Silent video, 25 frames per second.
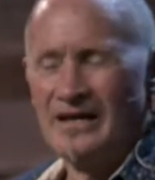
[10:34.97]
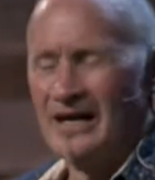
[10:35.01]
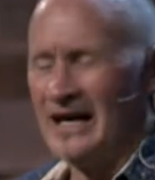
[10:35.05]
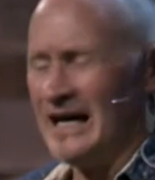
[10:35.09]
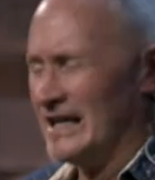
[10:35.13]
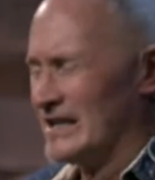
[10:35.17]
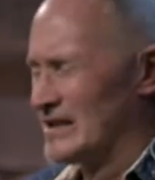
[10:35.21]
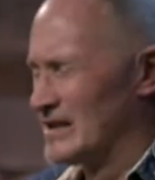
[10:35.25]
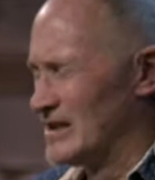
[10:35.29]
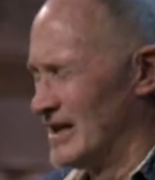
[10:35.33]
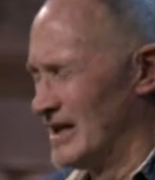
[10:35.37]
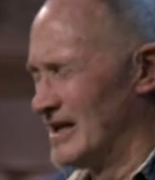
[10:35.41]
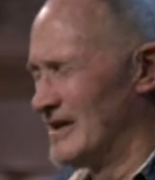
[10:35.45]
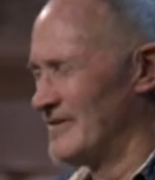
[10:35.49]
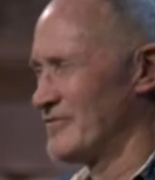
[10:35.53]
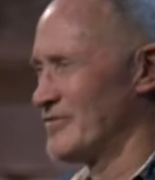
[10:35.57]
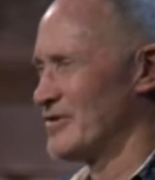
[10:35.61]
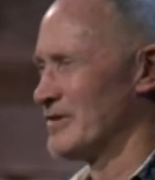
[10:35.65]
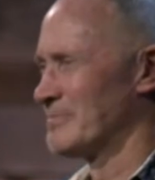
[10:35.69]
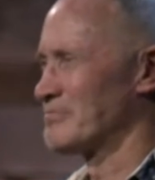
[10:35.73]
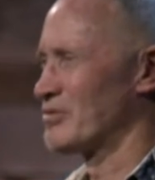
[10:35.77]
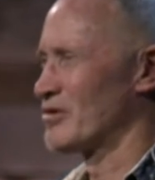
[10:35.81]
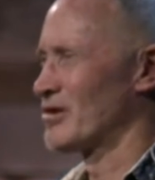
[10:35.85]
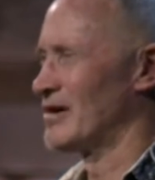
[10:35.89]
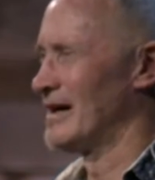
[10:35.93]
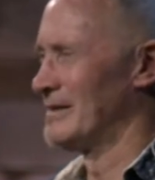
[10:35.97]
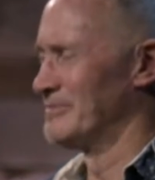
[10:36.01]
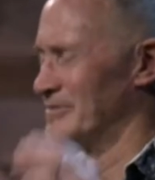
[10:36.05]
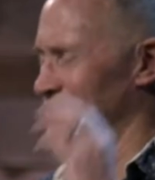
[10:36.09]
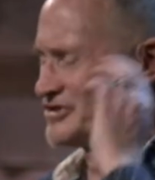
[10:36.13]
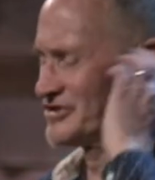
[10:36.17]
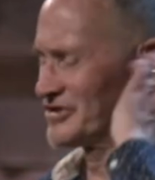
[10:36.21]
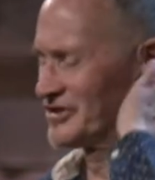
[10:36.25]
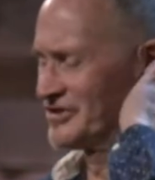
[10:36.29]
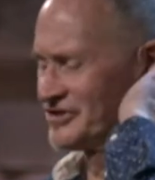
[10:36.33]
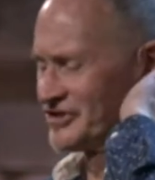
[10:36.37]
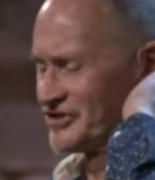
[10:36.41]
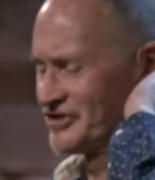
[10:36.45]
I love the
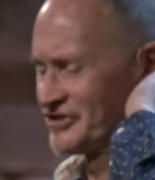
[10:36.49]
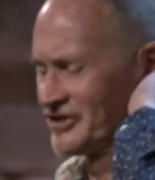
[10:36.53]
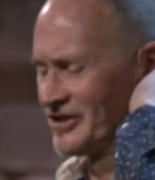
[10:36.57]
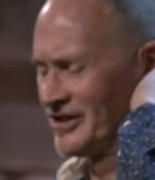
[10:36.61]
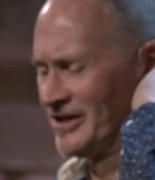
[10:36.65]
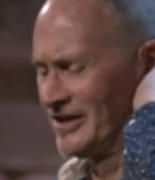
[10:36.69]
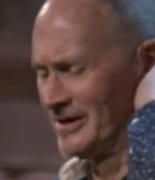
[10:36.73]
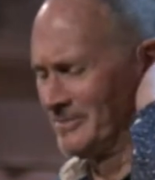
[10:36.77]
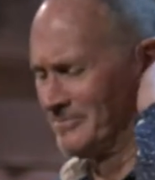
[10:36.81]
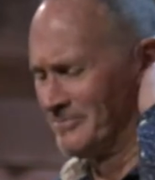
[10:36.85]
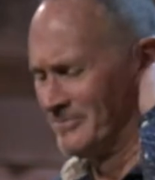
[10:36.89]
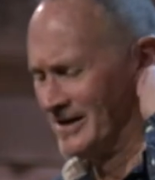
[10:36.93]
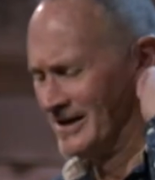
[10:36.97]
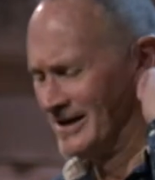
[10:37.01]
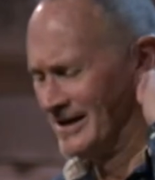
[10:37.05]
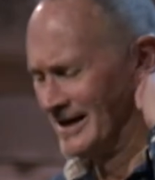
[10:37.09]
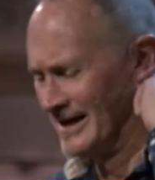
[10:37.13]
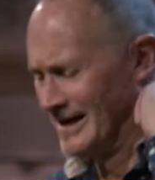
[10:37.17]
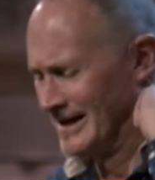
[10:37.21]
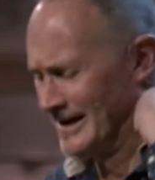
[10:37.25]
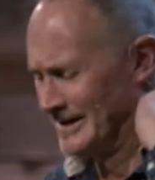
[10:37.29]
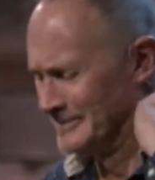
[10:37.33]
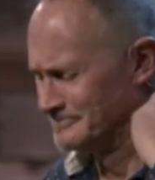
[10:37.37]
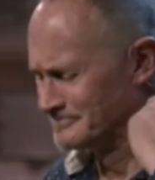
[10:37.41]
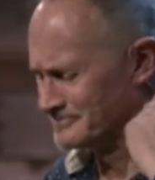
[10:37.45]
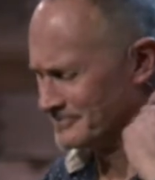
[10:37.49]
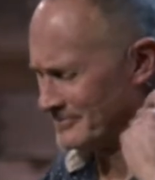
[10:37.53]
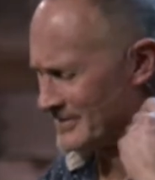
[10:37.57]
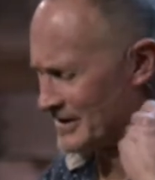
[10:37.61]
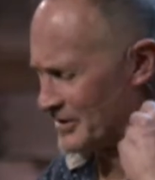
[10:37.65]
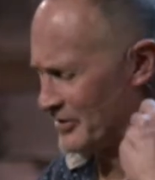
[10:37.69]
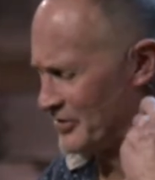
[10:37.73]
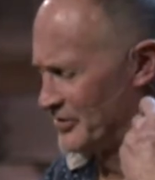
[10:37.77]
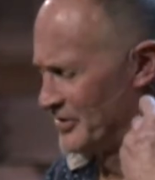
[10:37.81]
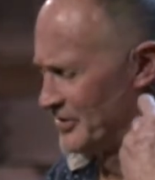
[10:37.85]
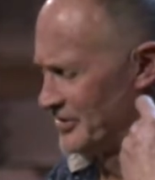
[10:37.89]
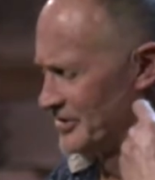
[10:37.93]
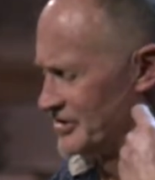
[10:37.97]
promise in Psalm
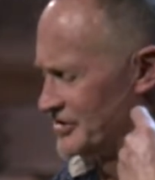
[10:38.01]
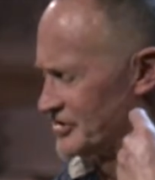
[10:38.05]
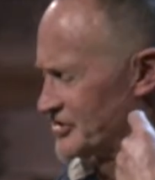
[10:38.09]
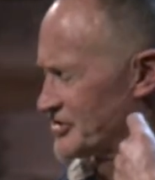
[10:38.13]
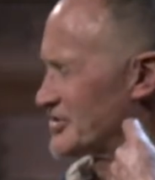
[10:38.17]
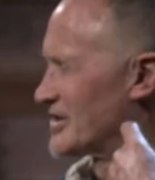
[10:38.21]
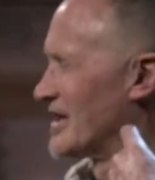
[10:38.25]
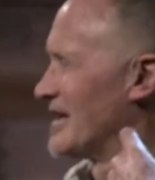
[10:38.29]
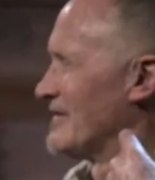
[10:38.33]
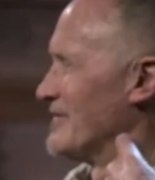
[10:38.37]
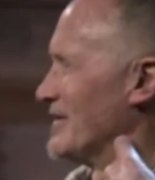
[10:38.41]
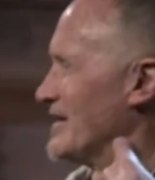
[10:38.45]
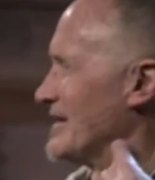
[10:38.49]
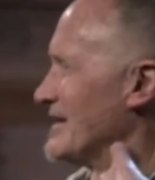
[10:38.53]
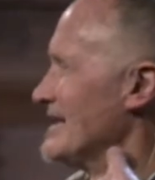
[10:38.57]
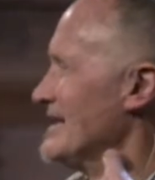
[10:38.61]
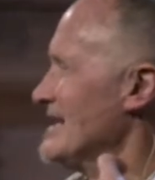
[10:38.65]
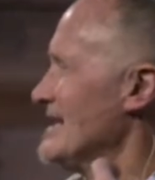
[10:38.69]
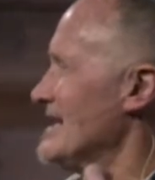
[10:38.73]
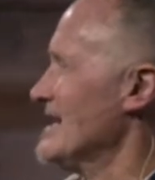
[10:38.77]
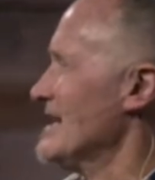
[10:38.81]
37